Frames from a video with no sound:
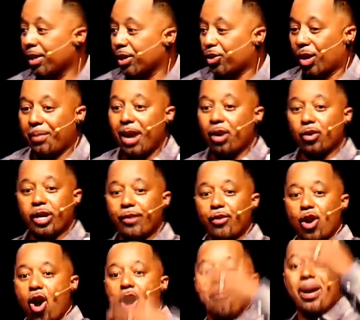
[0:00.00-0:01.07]
So I'm not going to give
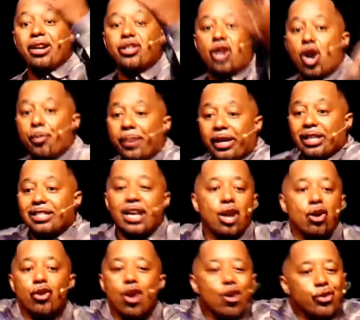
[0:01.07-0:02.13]
you all my dirt because I
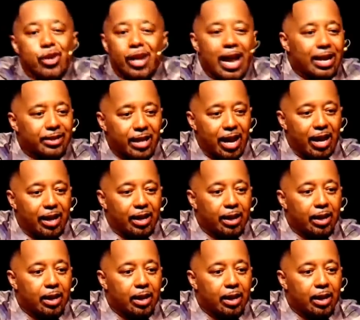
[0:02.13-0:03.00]
don't know you like that.